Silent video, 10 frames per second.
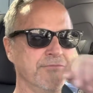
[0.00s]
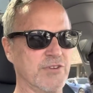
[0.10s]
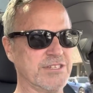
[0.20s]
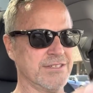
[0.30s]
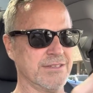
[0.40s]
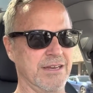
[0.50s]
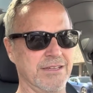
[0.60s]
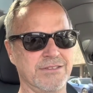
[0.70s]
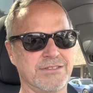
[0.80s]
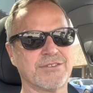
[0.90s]
which is
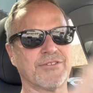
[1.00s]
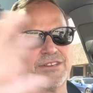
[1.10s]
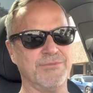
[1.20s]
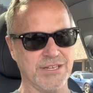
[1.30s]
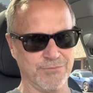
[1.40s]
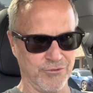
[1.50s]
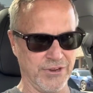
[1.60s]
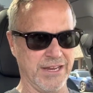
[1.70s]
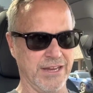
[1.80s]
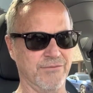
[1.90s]
uh, starting to be
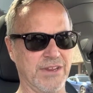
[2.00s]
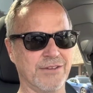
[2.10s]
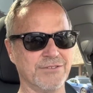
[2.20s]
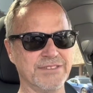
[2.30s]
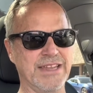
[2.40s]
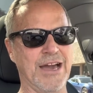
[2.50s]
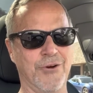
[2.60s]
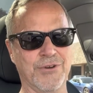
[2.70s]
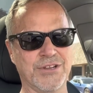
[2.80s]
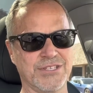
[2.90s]
deployed in vehicles
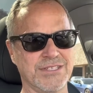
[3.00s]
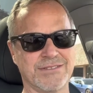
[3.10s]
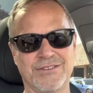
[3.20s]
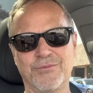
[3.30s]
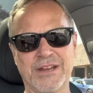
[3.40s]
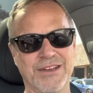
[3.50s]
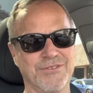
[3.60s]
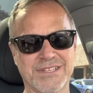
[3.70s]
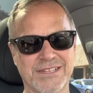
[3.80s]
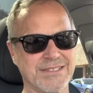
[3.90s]
now which is nobody
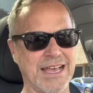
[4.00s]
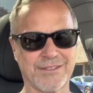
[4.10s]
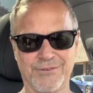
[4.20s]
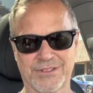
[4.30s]
knows exactly